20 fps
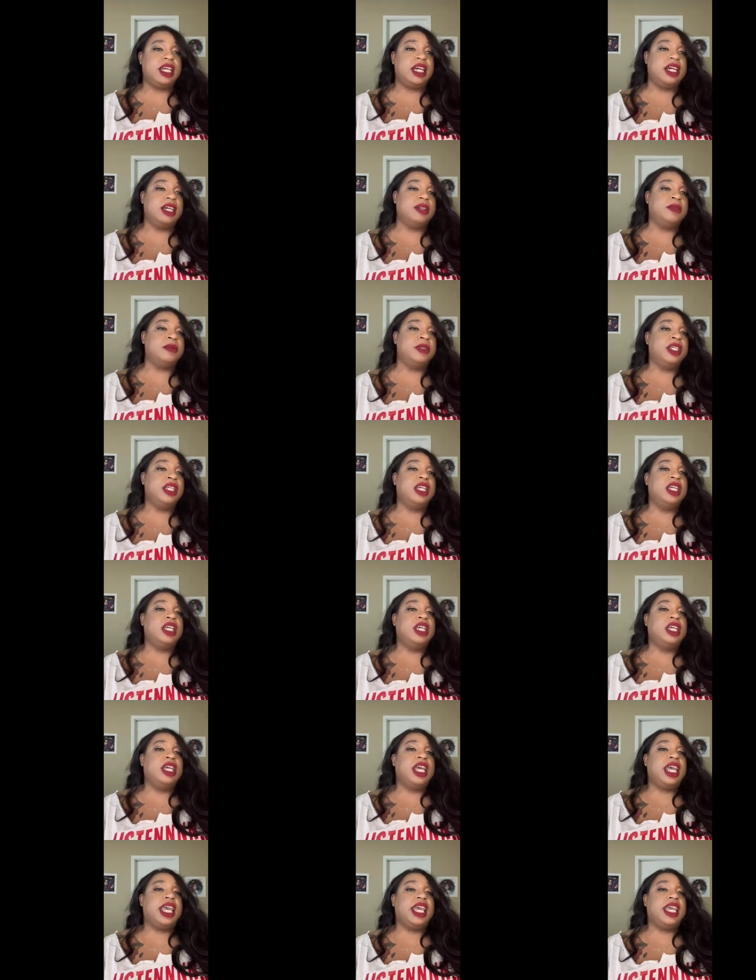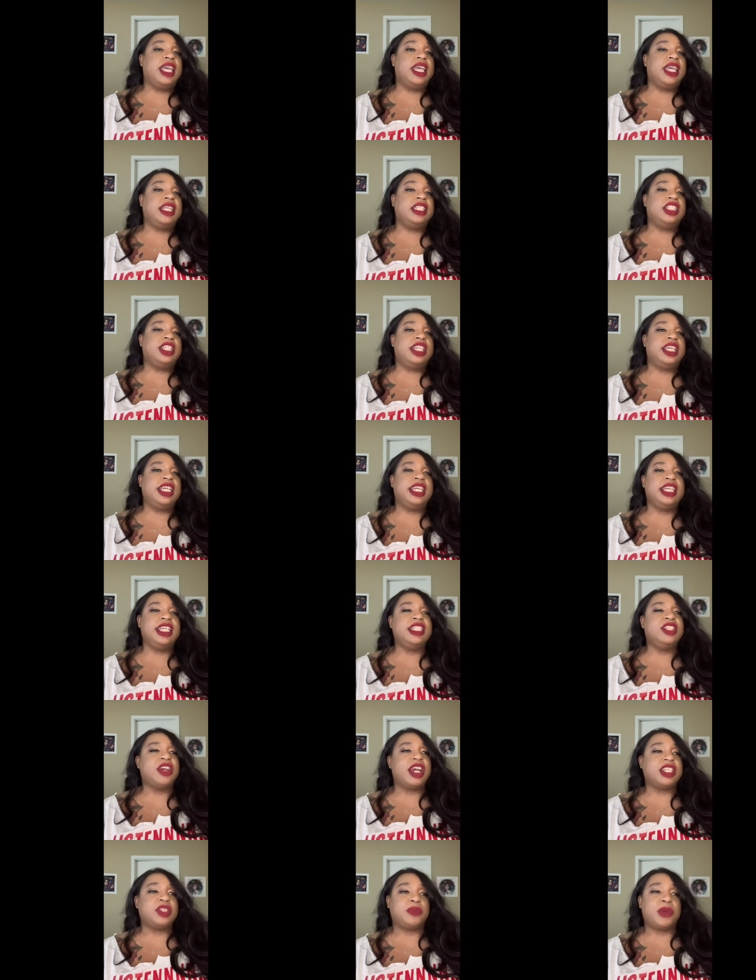Um, and he
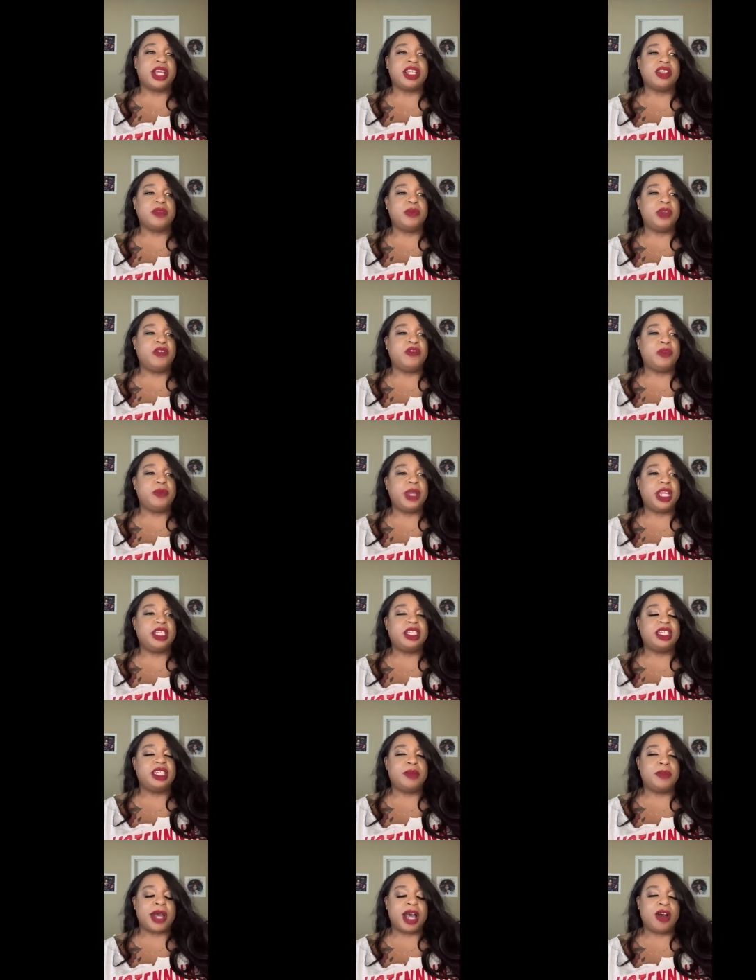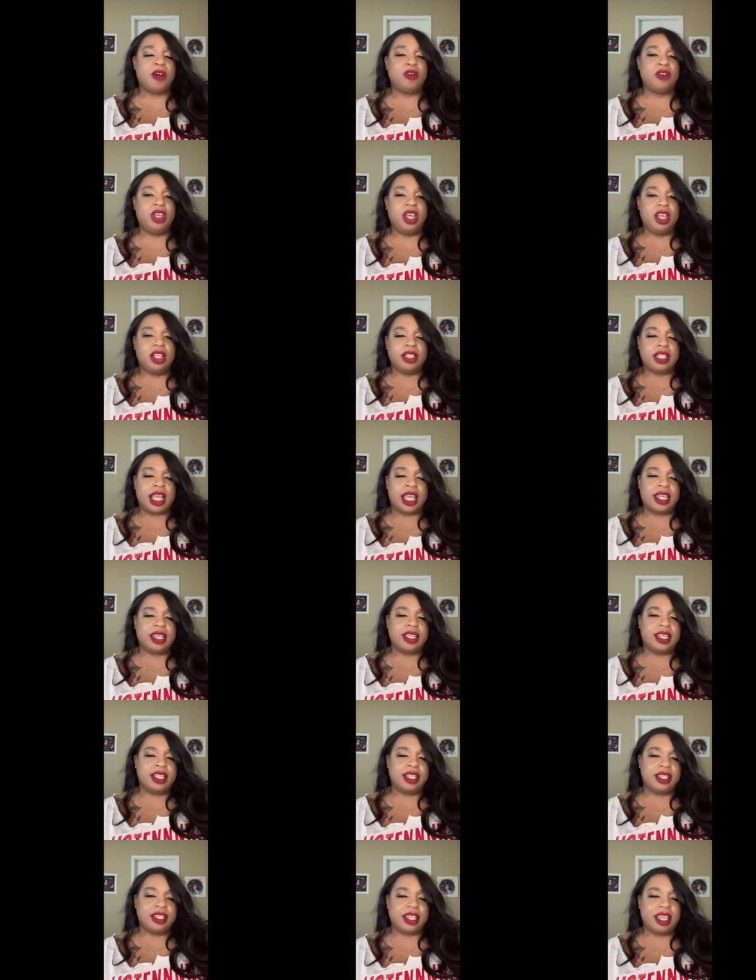tries to pry some information about like
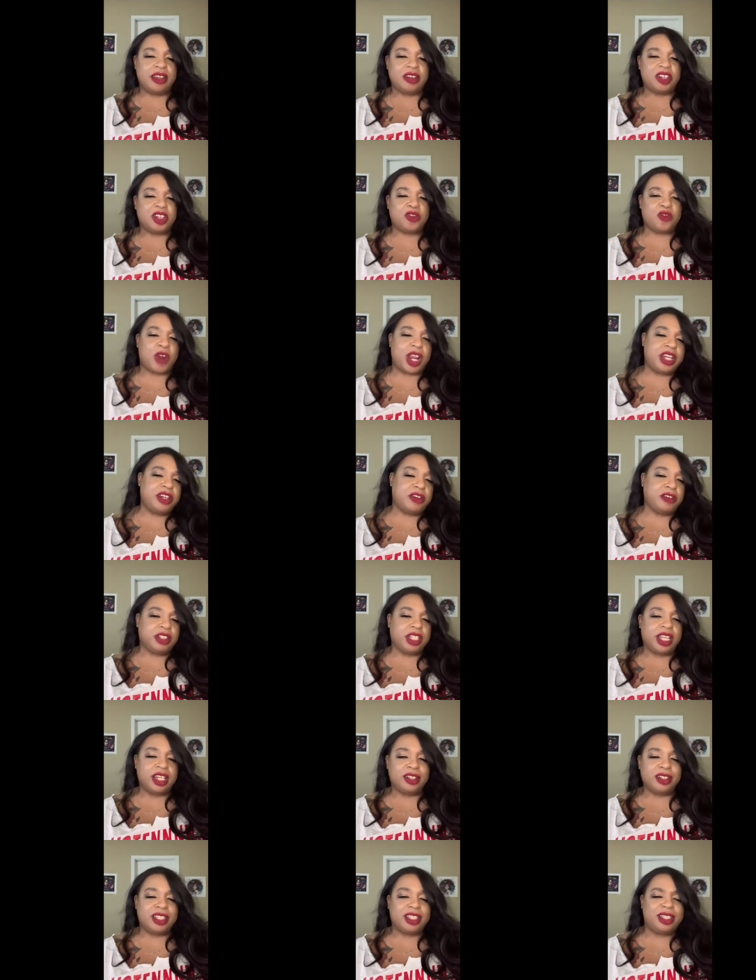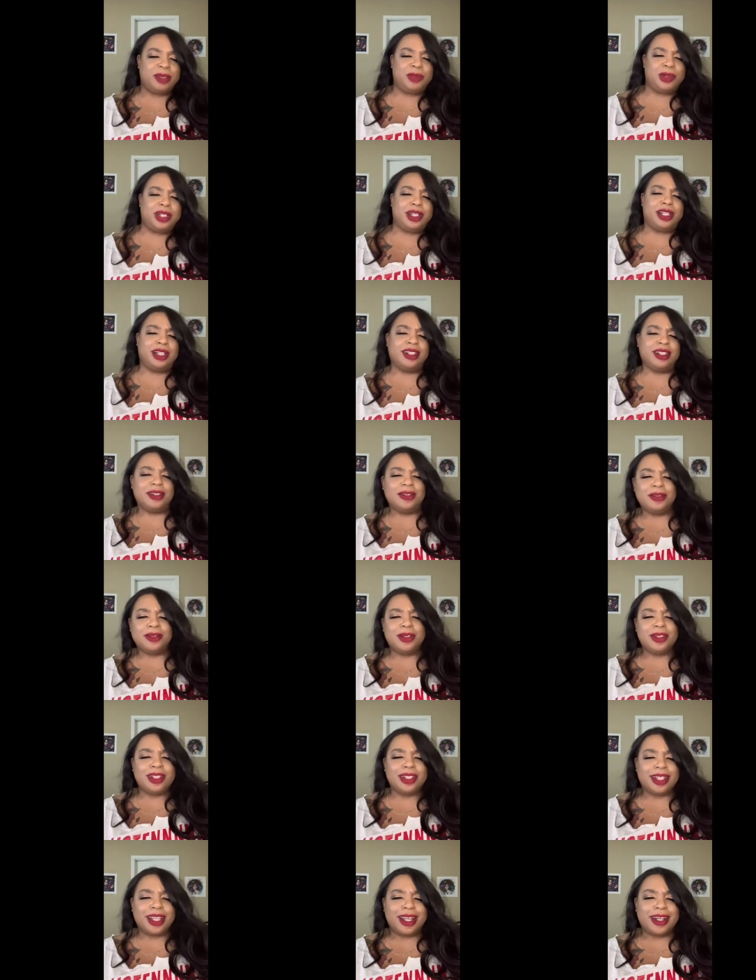is Eric writing her letters? Is he putting cologne
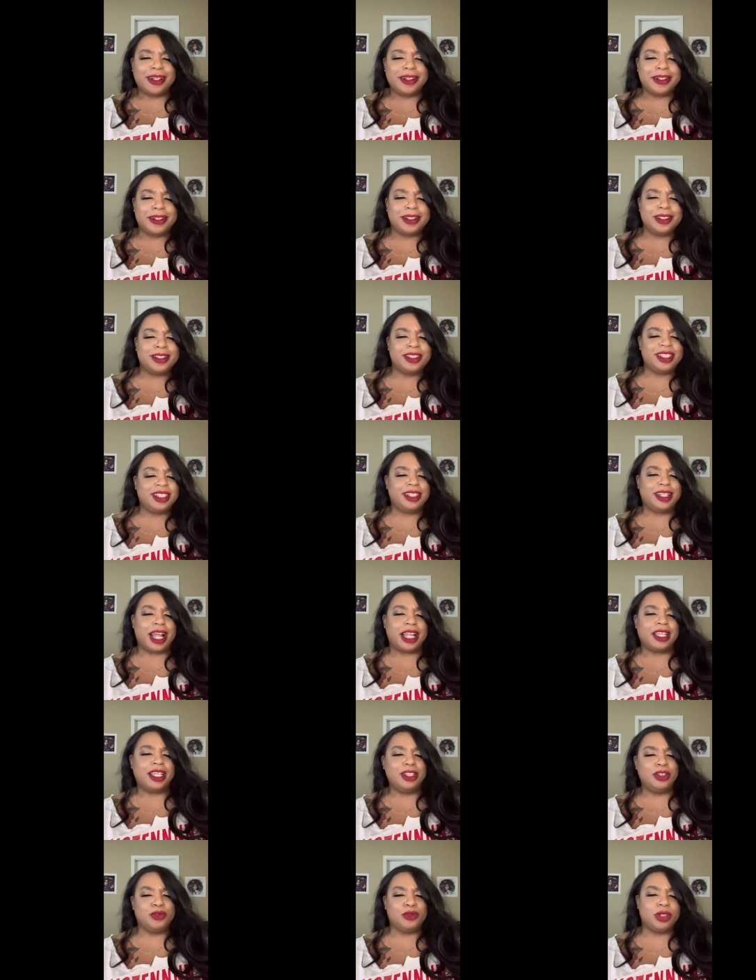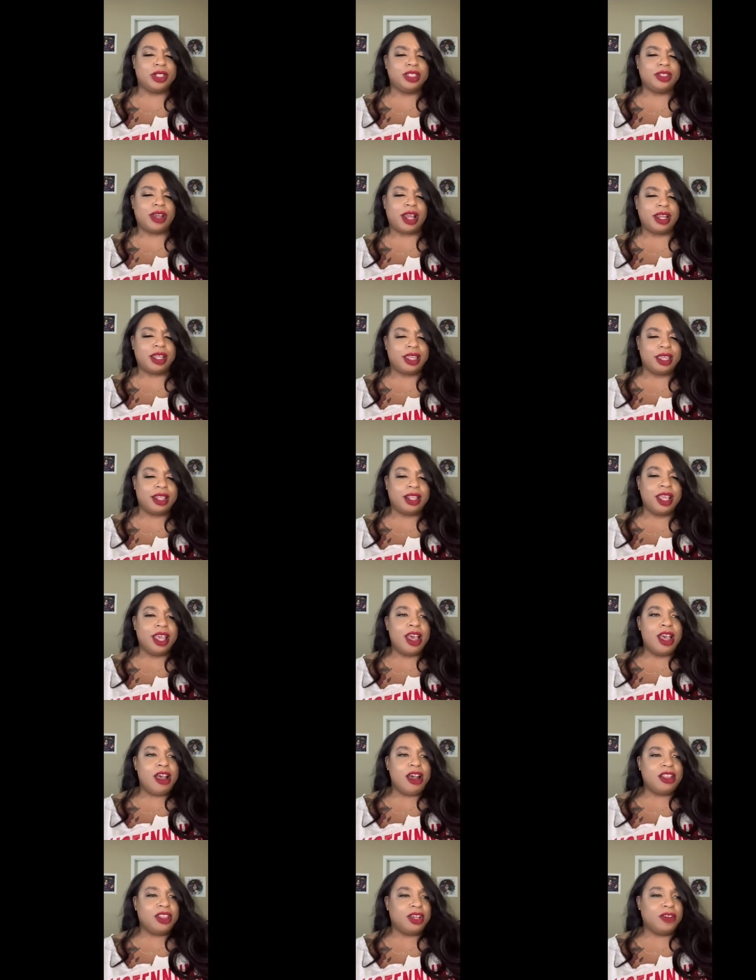on the letters? He, like he's really trying to get
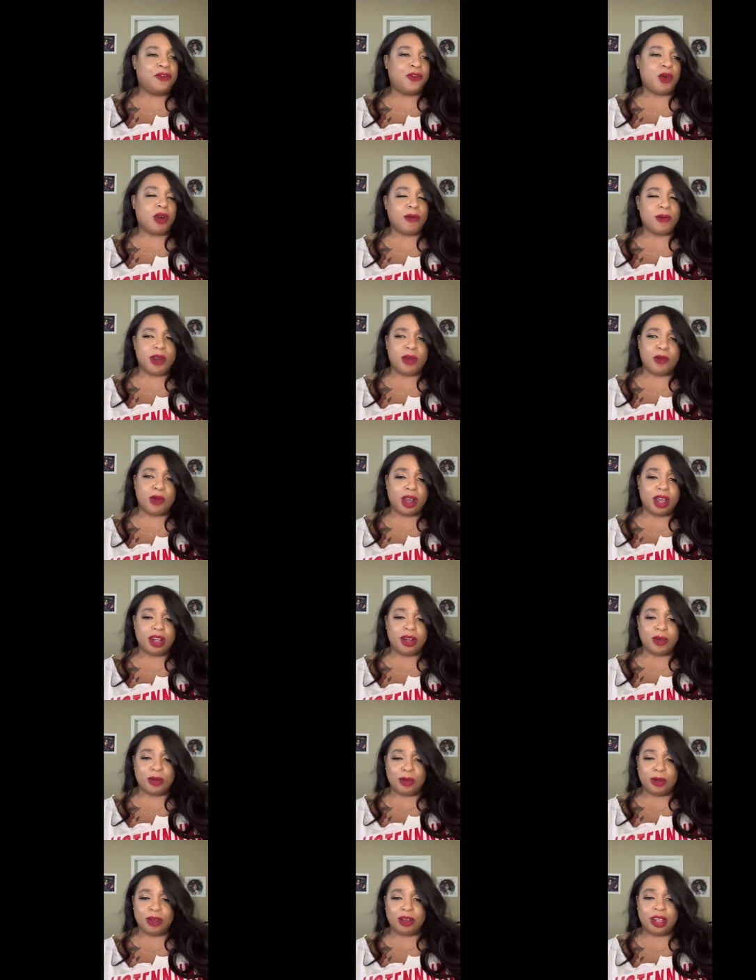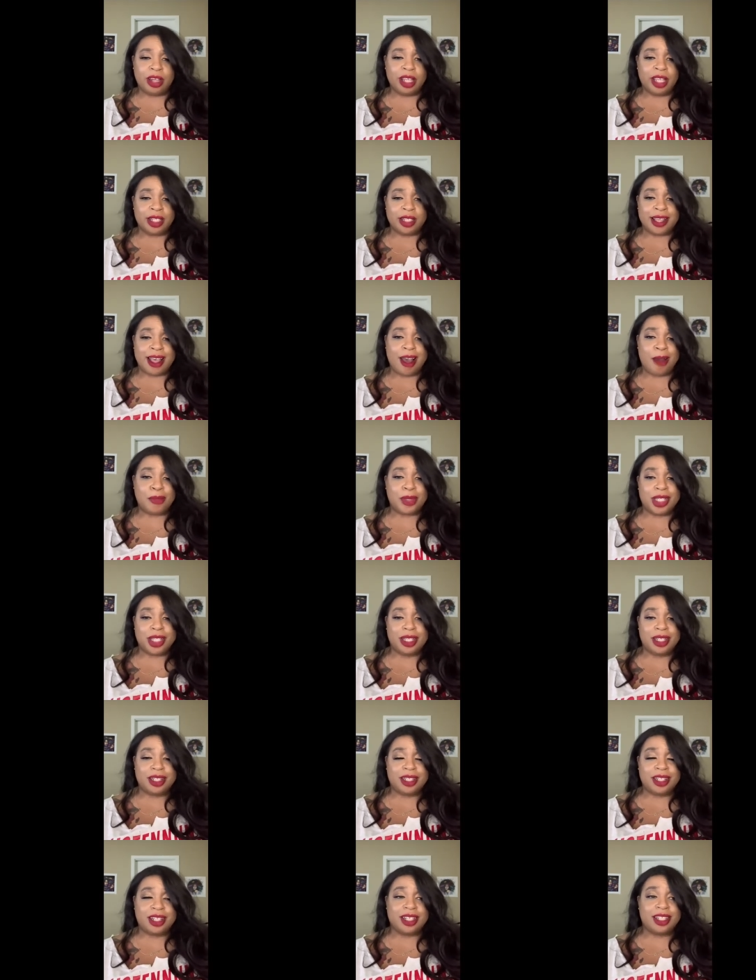the four one one on his
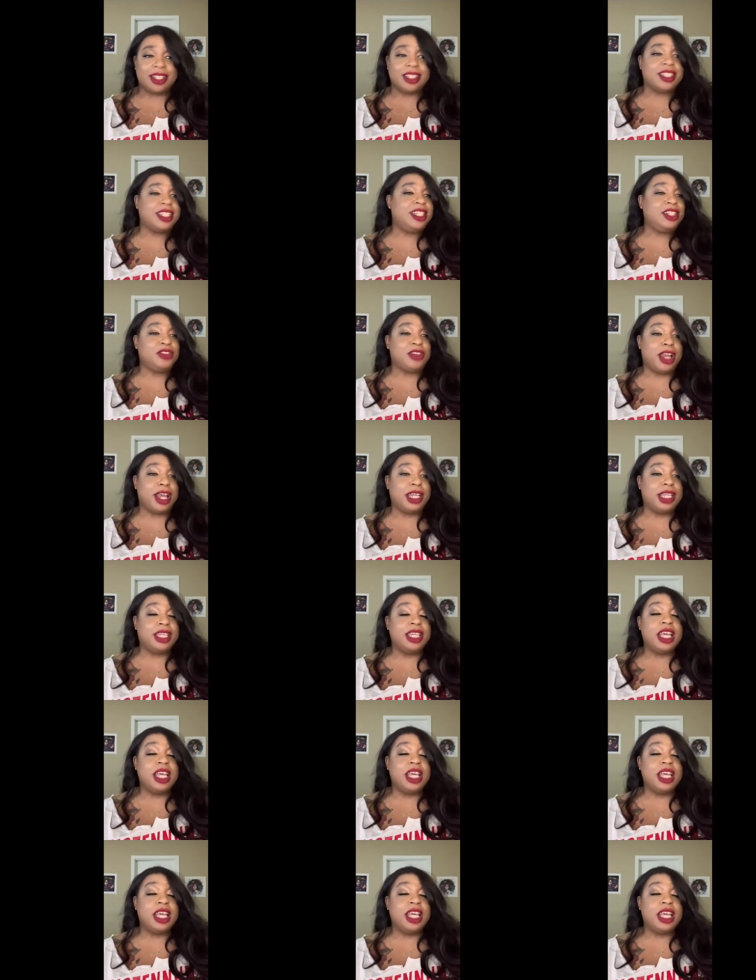competition because he's trying to